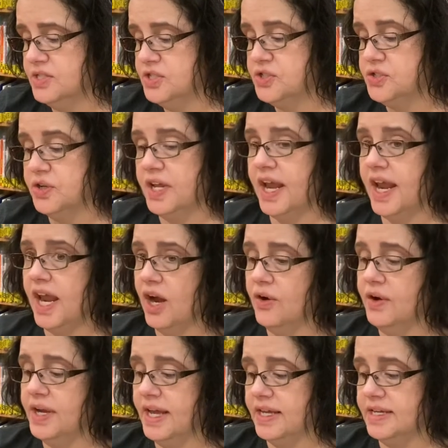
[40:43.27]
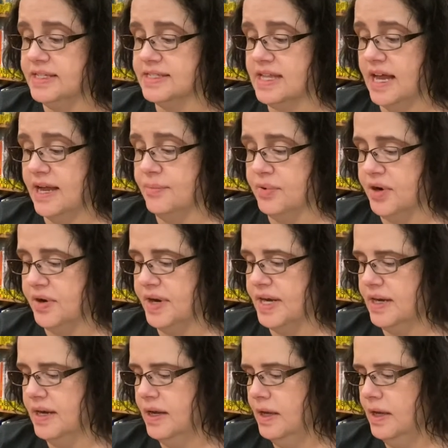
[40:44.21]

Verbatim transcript: stood Arrietty's library.